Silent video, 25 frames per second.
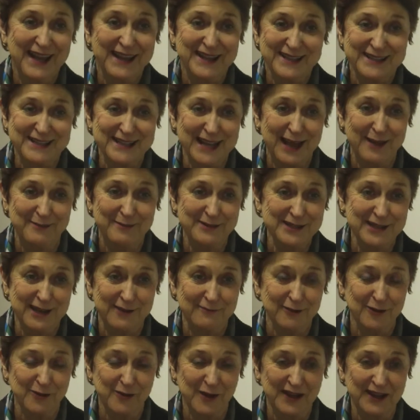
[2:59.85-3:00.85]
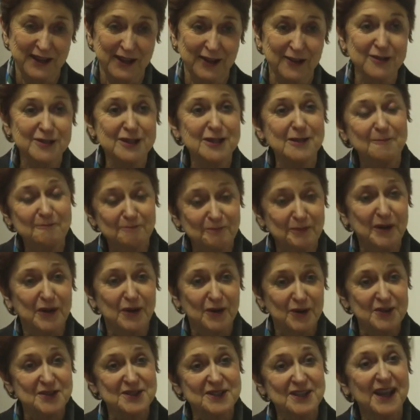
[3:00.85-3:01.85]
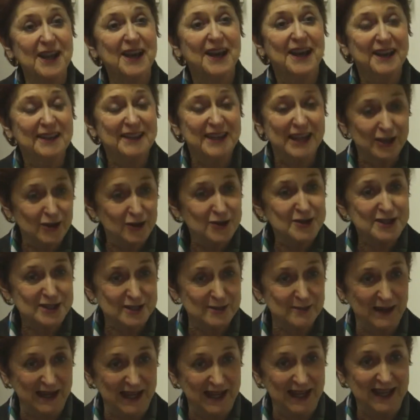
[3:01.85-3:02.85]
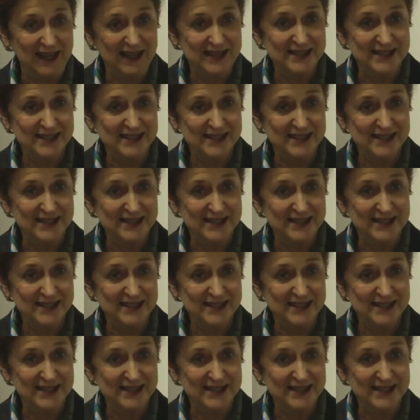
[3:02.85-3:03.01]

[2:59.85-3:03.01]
the same as everyone else, because they're used to me.